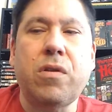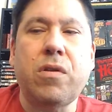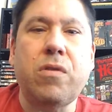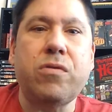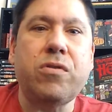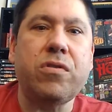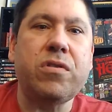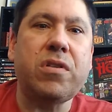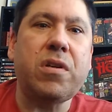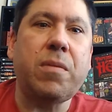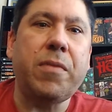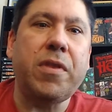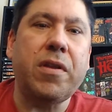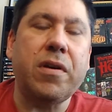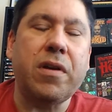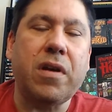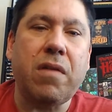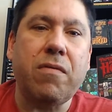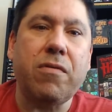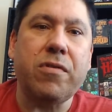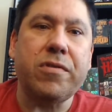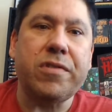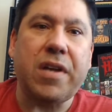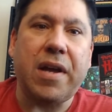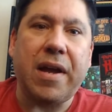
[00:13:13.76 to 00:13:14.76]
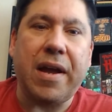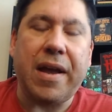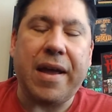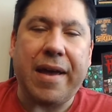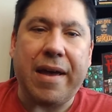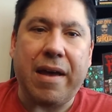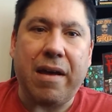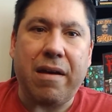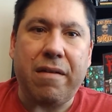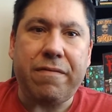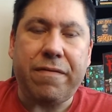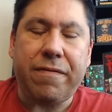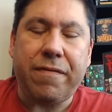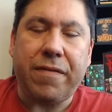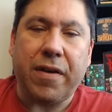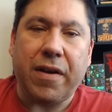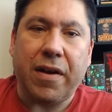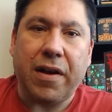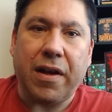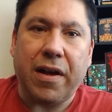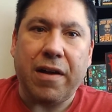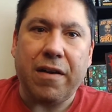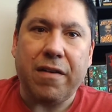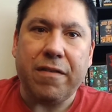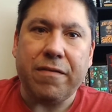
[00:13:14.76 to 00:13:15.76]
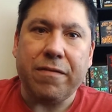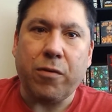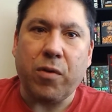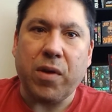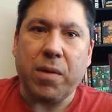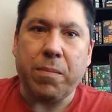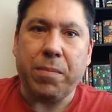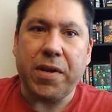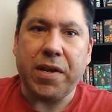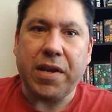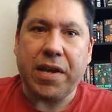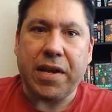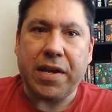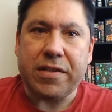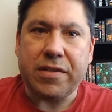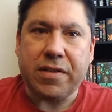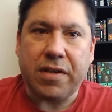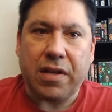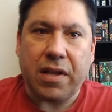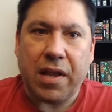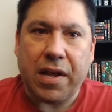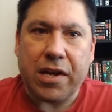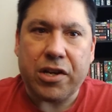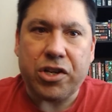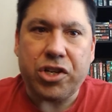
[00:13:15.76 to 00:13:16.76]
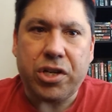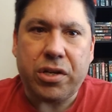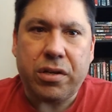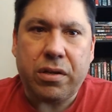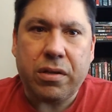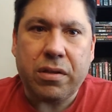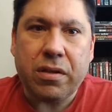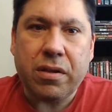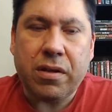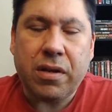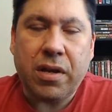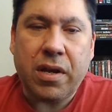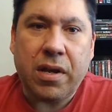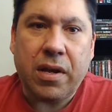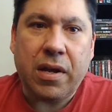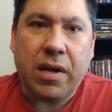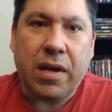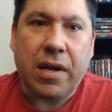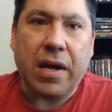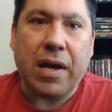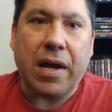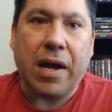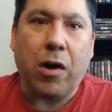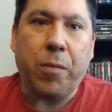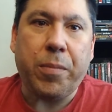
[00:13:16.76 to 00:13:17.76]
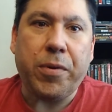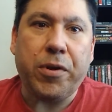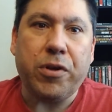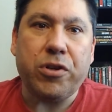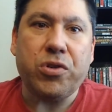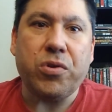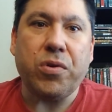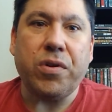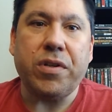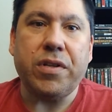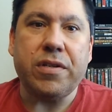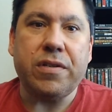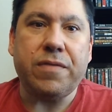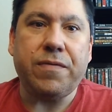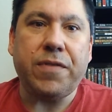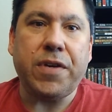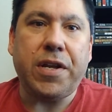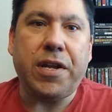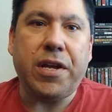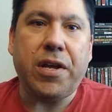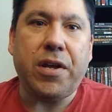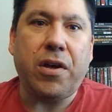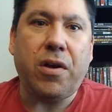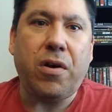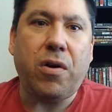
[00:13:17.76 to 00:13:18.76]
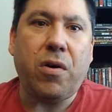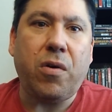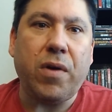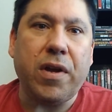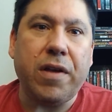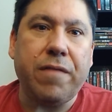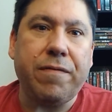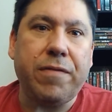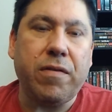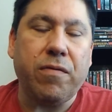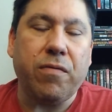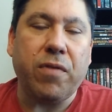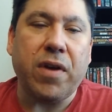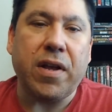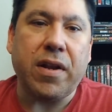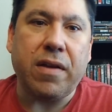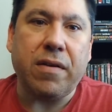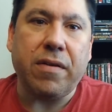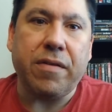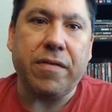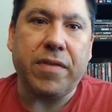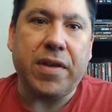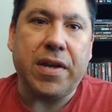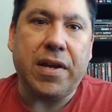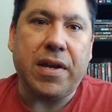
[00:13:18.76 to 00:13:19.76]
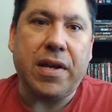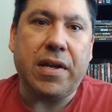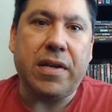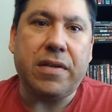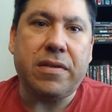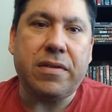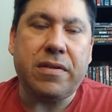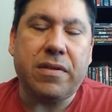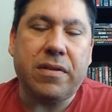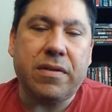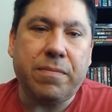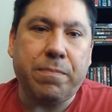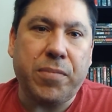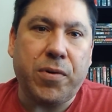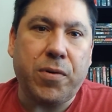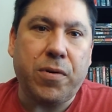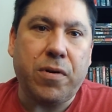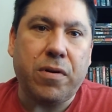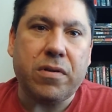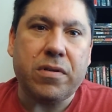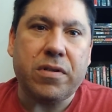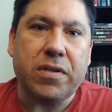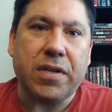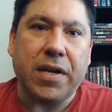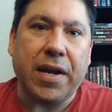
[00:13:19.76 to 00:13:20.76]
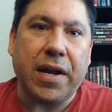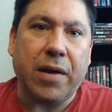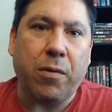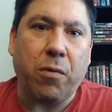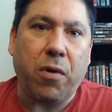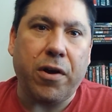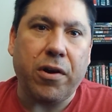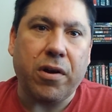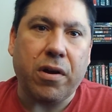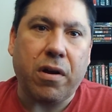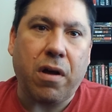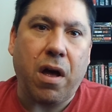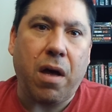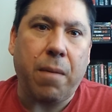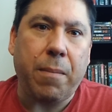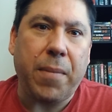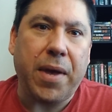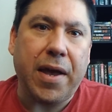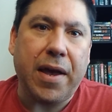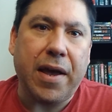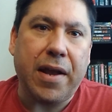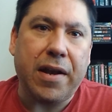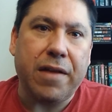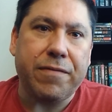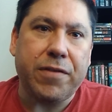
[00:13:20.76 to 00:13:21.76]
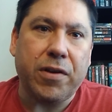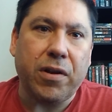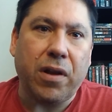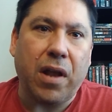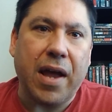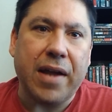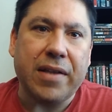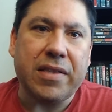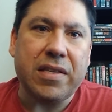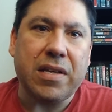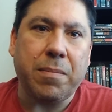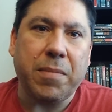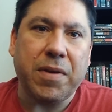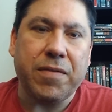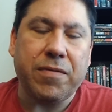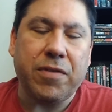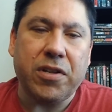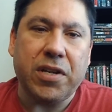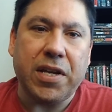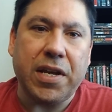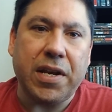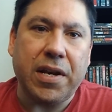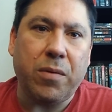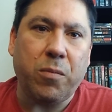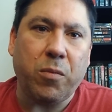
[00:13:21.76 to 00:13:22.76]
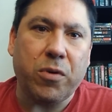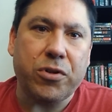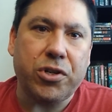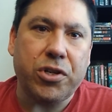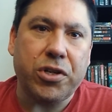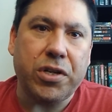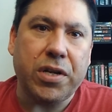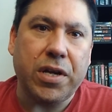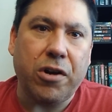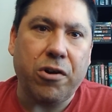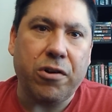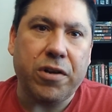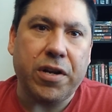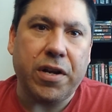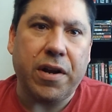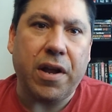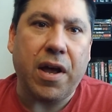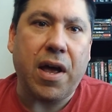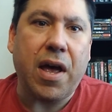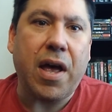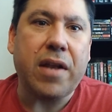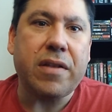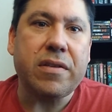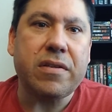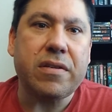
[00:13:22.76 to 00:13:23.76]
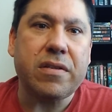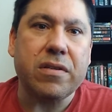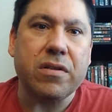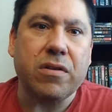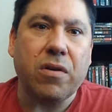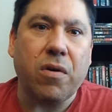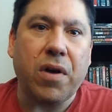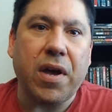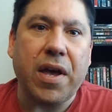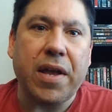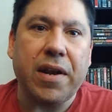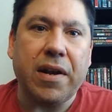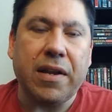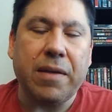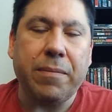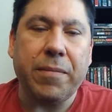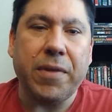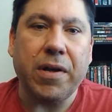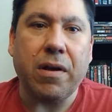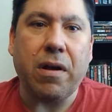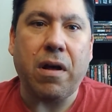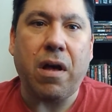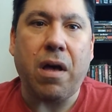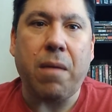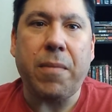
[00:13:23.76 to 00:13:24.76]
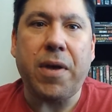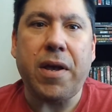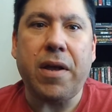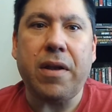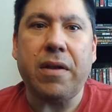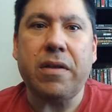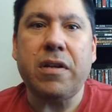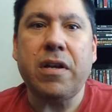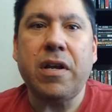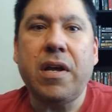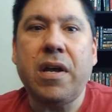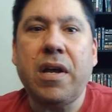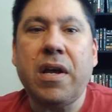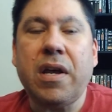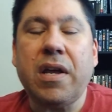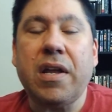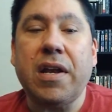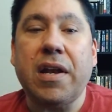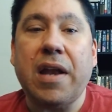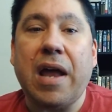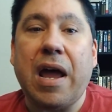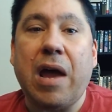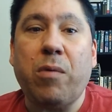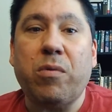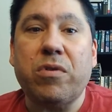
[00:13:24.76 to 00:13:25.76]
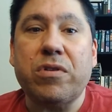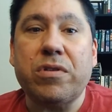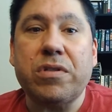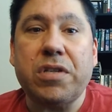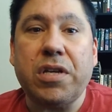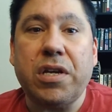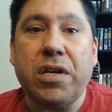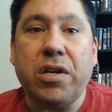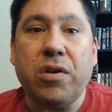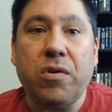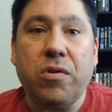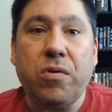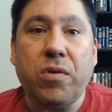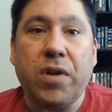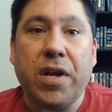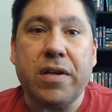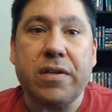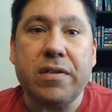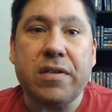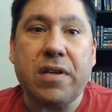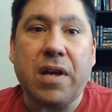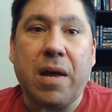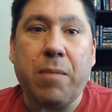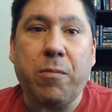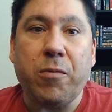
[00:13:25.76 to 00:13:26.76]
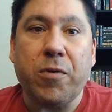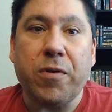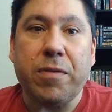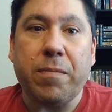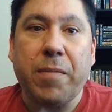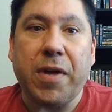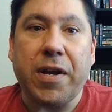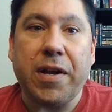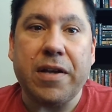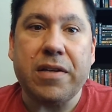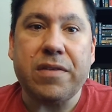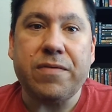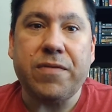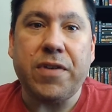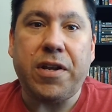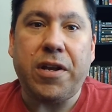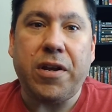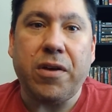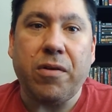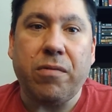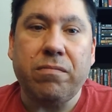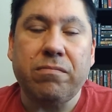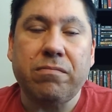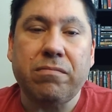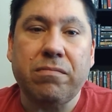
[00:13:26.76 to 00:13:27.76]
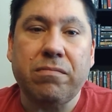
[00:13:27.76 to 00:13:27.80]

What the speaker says: those are some of the covers I have of Creepy Kids collection. I hope you enjoyed this video. If you've read any of these books and want to comment, if you liked them, if you didn't, what you did or did not, go ahead and leave me a comment. And I will see you next time with my next video.